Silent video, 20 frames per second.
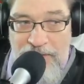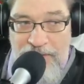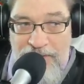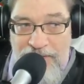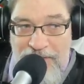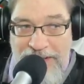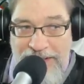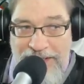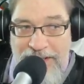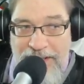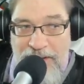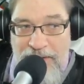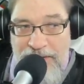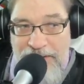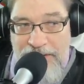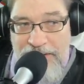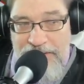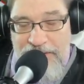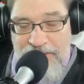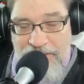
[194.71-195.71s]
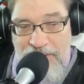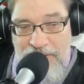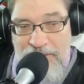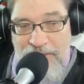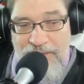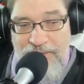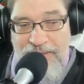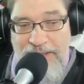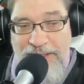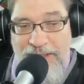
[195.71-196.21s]
vicarious through
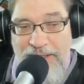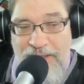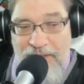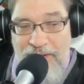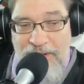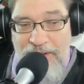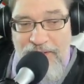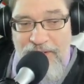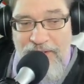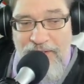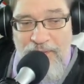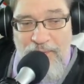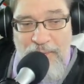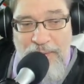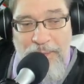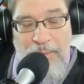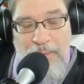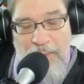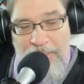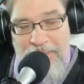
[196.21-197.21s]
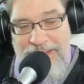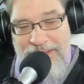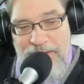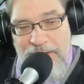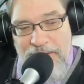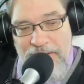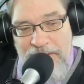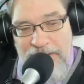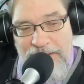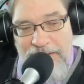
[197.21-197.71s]
the vicarious well, well
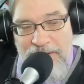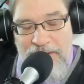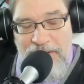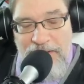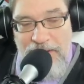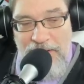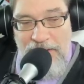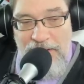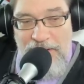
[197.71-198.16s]
basically they're